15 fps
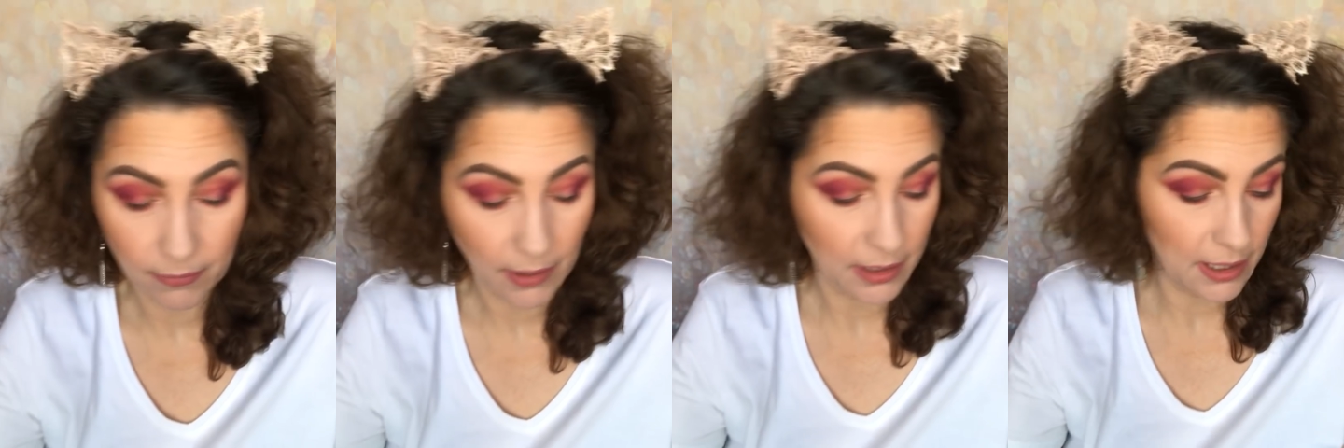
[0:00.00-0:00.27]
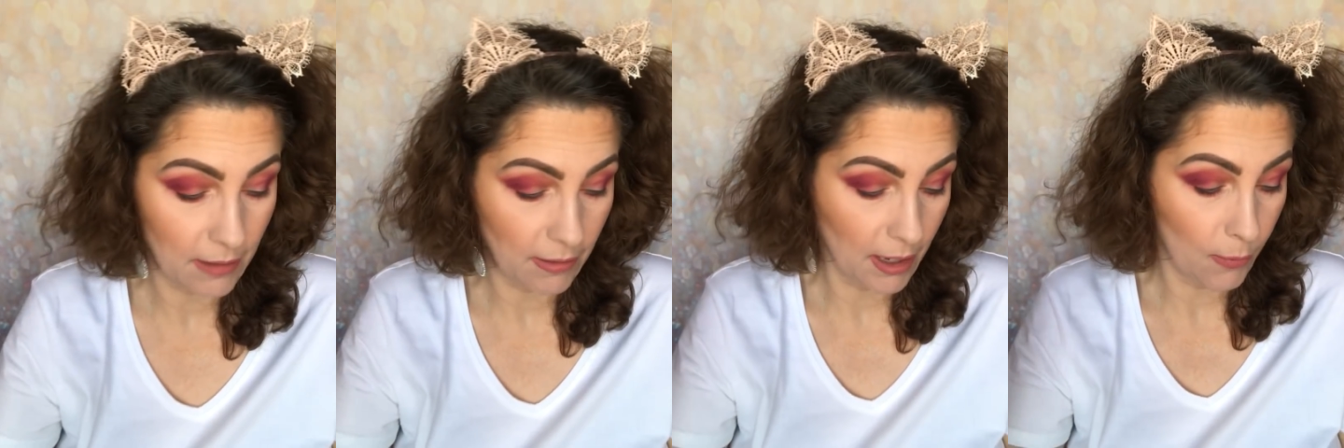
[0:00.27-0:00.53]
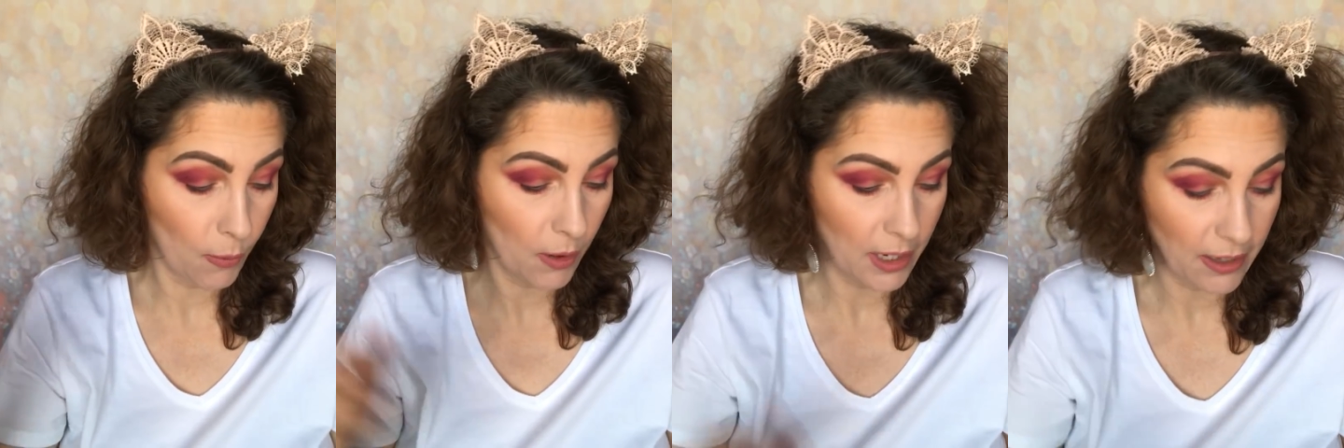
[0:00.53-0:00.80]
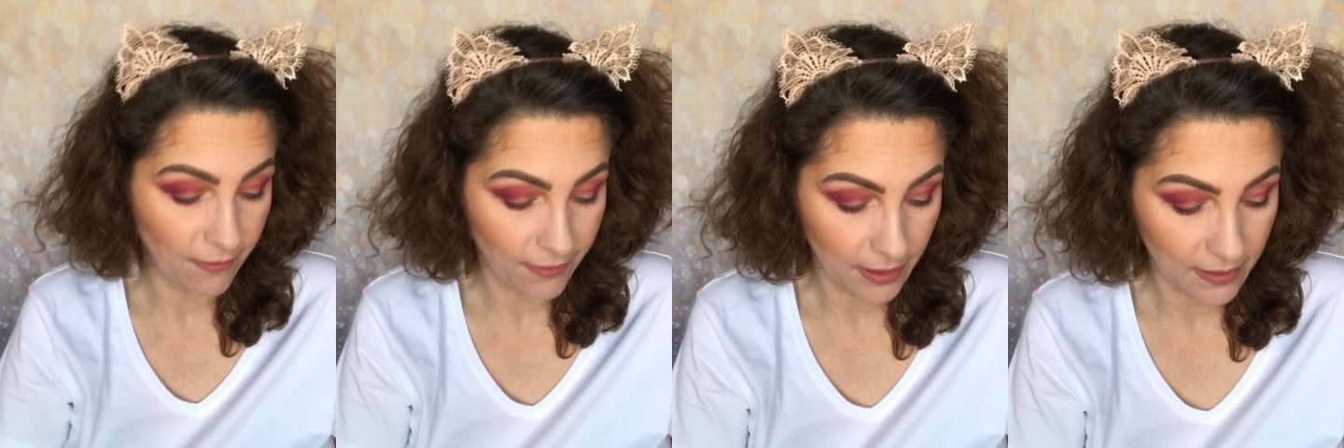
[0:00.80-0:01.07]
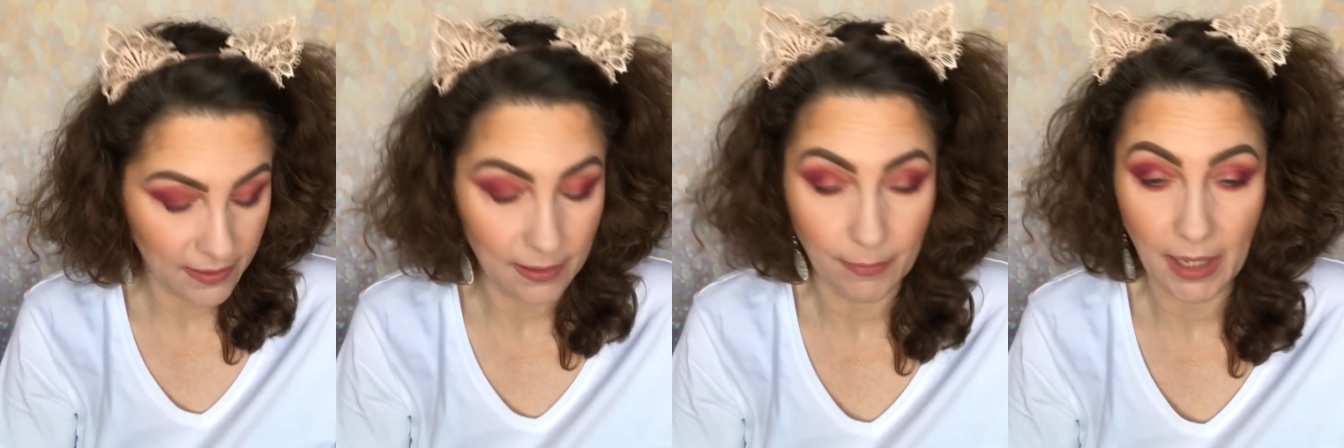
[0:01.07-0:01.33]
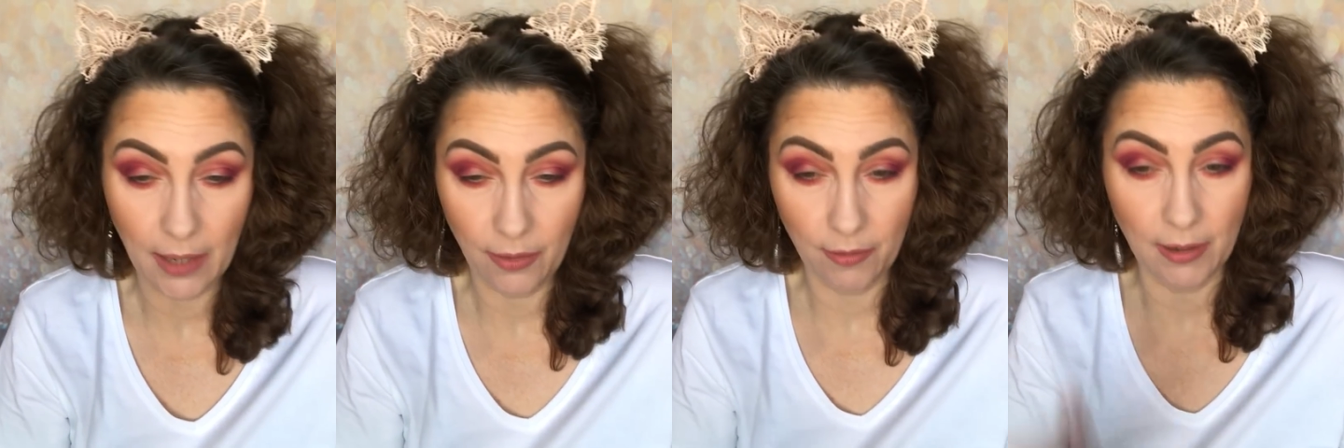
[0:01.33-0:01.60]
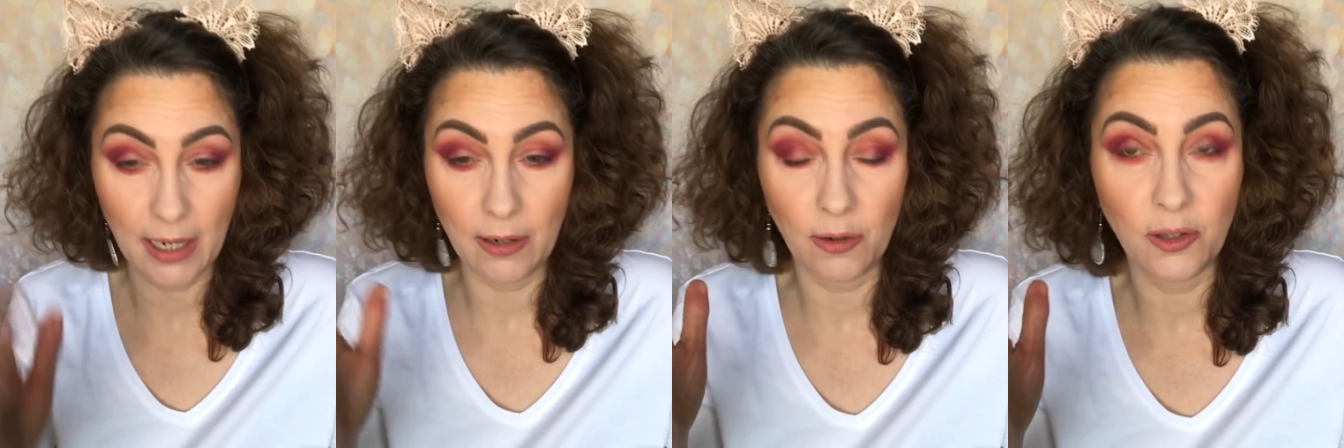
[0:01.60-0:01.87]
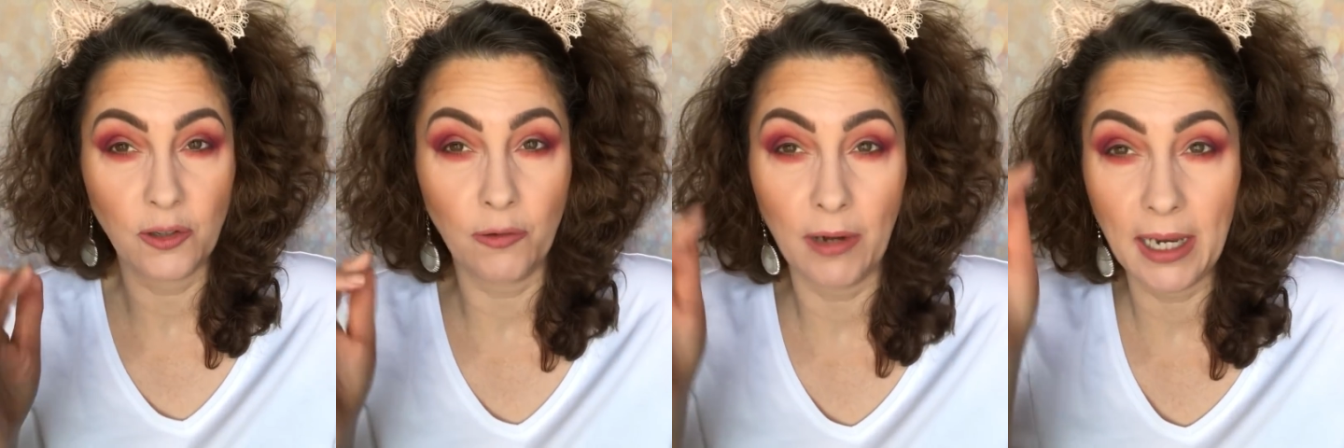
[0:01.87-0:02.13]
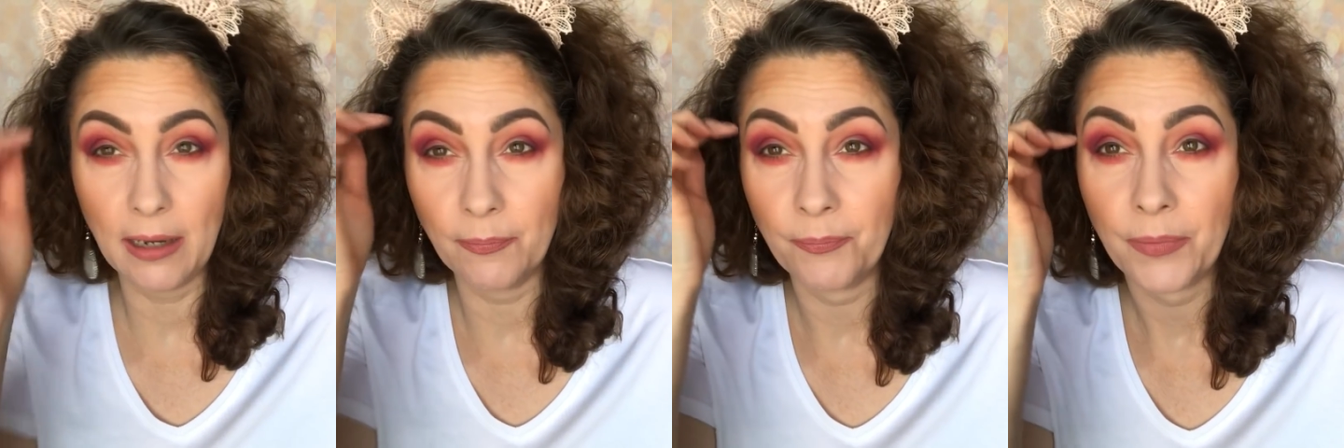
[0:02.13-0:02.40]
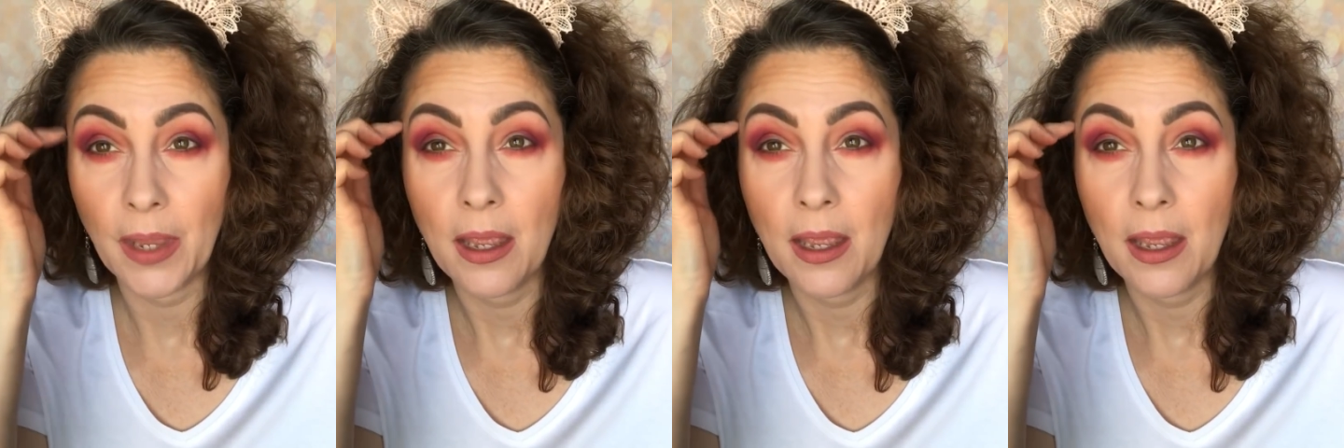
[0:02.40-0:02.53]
I don't know why you fussed, Samantha, it looks great.